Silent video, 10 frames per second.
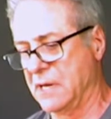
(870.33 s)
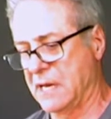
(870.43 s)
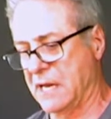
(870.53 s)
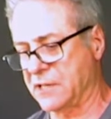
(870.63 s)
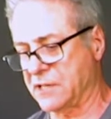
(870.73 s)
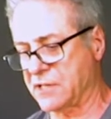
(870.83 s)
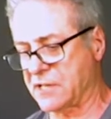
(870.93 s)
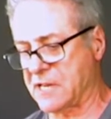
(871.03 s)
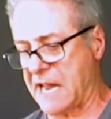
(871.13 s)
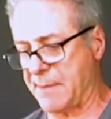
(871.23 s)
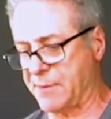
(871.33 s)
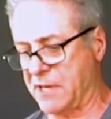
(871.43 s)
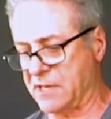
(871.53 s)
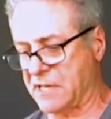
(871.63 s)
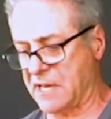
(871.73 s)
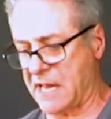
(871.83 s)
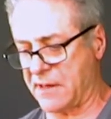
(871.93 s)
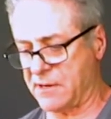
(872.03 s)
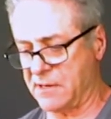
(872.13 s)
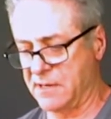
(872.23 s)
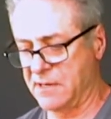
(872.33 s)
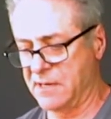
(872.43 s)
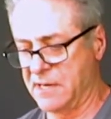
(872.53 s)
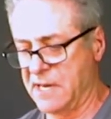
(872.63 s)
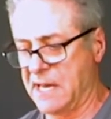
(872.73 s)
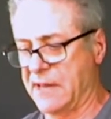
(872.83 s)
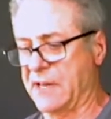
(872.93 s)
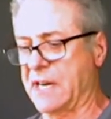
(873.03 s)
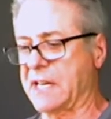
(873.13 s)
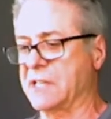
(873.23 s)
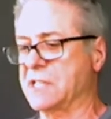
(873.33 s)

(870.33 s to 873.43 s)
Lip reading: I just snap these together, and then I can